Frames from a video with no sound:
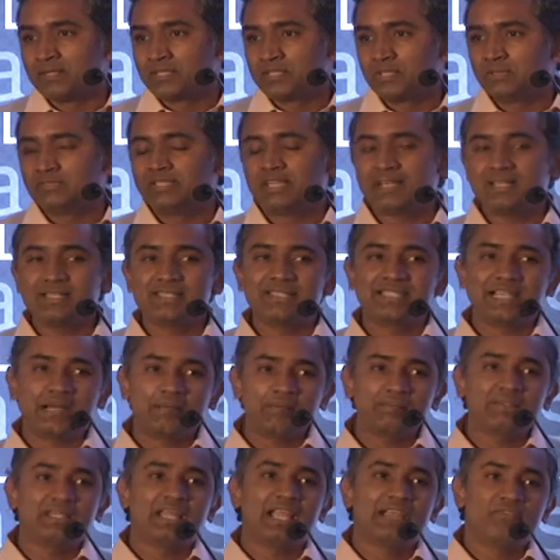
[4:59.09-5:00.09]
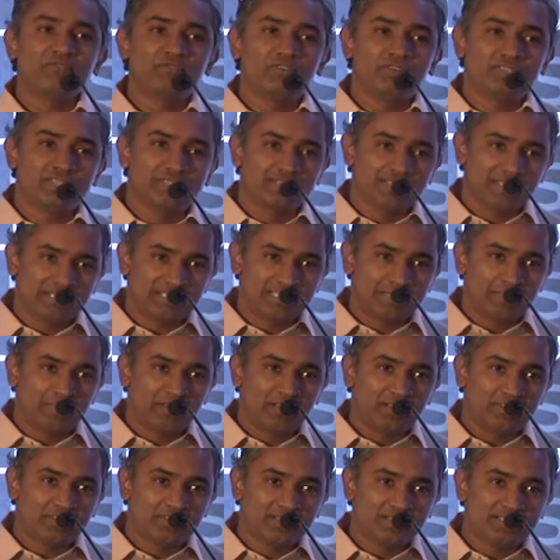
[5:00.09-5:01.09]
So there is some time for the system
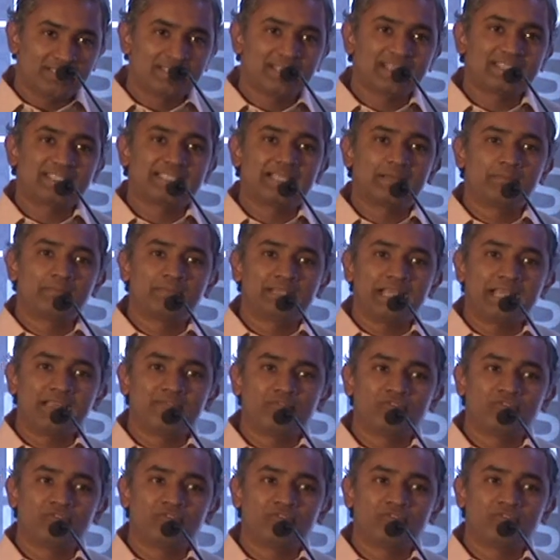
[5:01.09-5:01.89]
to adjust, there is some time